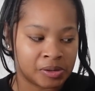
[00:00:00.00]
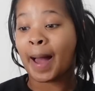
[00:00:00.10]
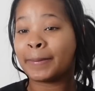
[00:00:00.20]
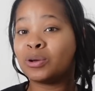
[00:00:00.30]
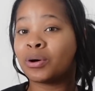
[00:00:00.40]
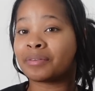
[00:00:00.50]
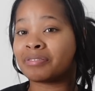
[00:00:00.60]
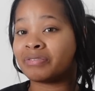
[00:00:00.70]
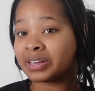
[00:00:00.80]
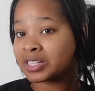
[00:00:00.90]
I be on the
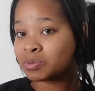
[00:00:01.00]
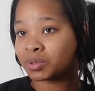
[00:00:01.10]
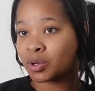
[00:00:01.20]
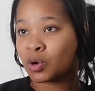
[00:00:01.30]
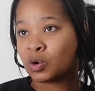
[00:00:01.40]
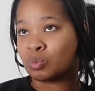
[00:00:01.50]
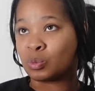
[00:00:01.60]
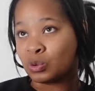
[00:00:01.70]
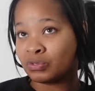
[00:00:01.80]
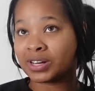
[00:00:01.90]
fence with the whole
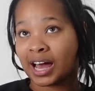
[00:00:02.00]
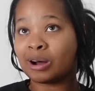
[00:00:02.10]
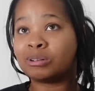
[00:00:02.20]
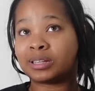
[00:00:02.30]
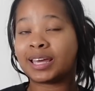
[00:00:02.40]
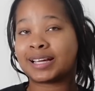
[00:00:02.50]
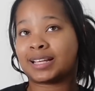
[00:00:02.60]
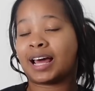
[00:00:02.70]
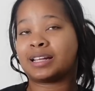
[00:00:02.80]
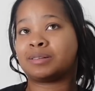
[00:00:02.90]
moving out thing, because
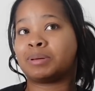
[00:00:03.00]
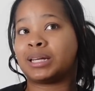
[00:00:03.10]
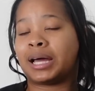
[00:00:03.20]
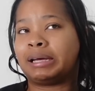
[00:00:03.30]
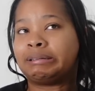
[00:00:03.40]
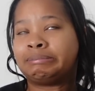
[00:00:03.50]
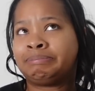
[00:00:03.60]
I just be like,